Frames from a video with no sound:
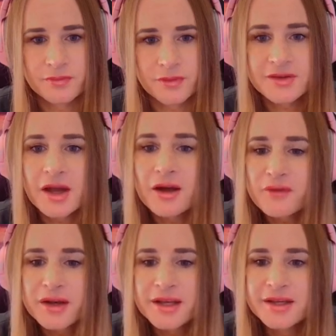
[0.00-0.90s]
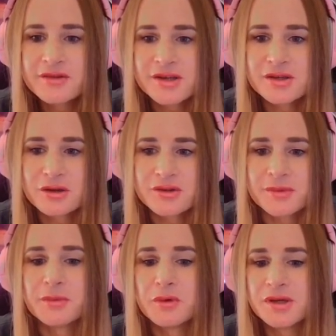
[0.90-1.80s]
I find it an interesting concept.
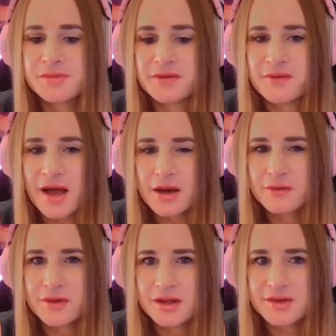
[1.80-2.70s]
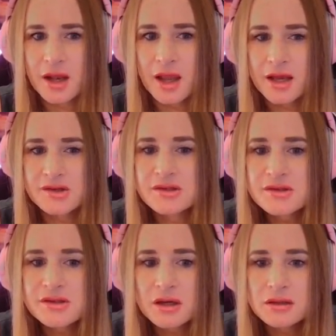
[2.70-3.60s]
I'm always a big fan of these collection
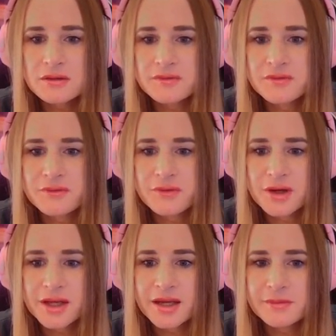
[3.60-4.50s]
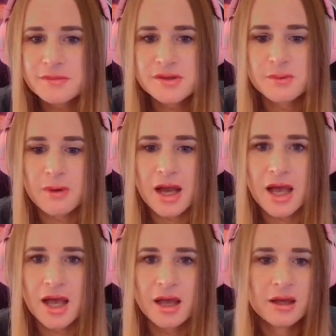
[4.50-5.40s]
style free games
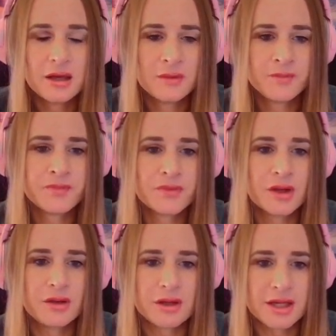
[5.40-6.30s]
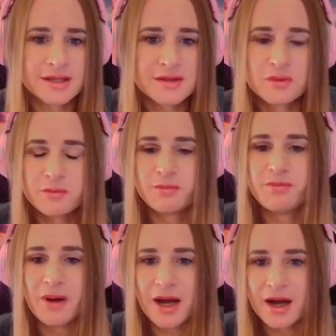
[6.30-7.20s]
where you collect a symbol,
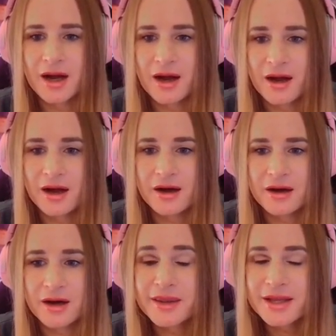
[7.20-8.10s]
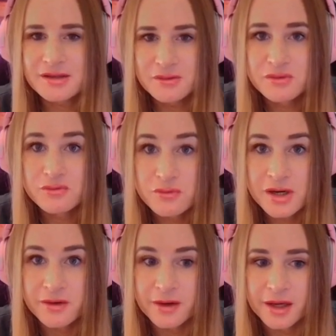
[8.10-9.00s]
but unless I was
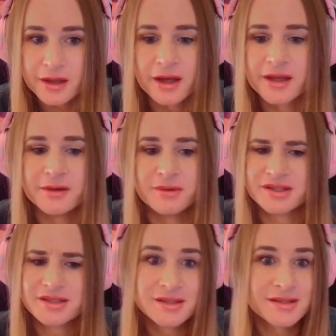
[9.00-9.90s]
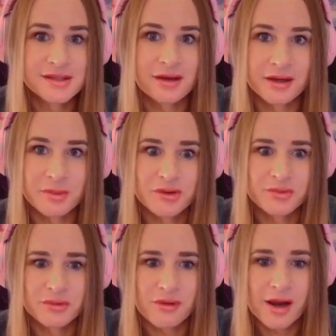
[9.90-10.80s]
really, really unlucky, which is entirely
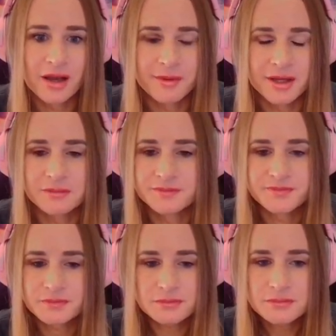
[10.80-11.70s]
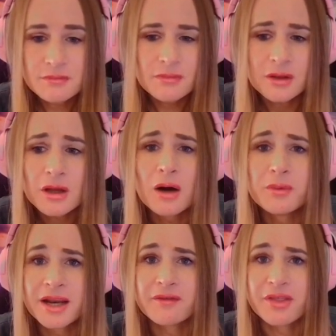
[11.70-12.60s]
possible, right? I mean, can't
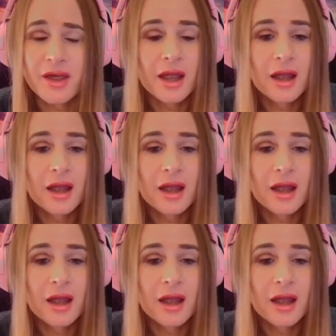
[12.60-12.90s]
win everything.